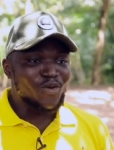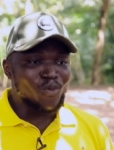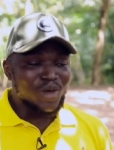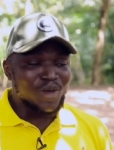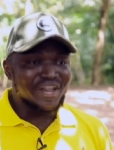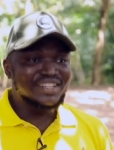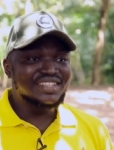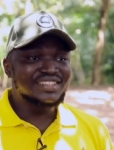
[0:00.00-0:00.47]

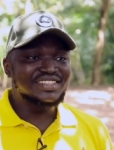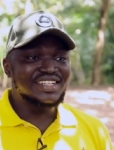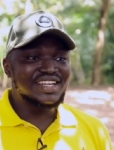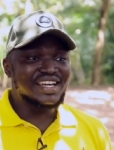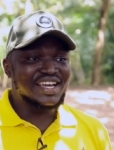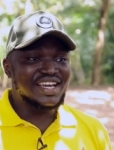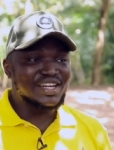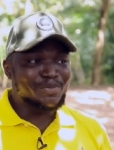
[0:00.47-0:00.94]
One,
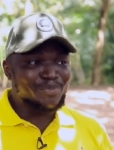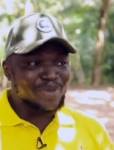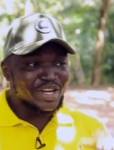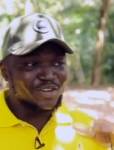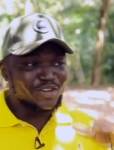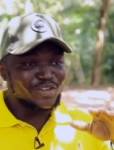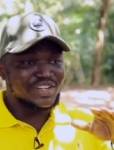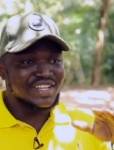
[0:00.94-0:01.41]
uh,
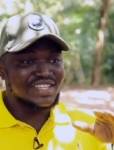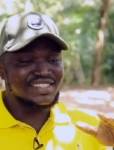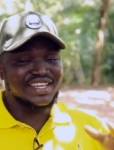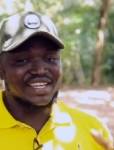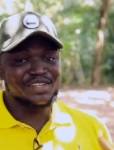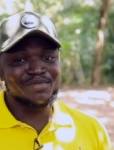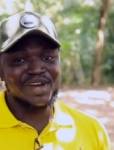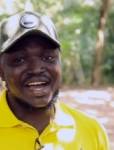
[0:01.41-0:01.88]
depending on the
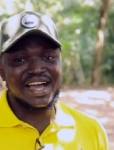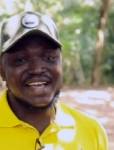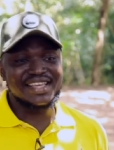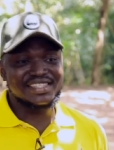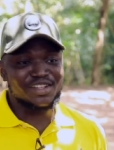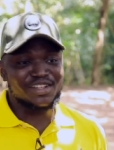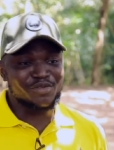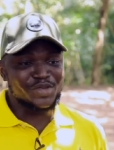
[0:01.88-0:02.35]
stage, but
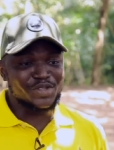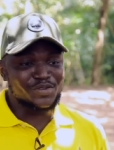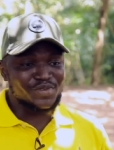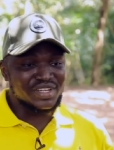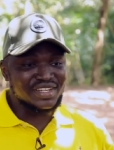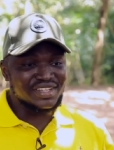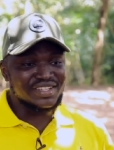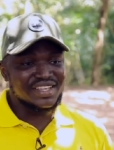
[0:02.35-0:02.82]
I sell
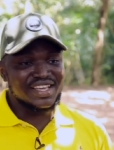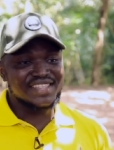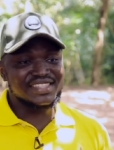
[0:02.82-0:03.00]
between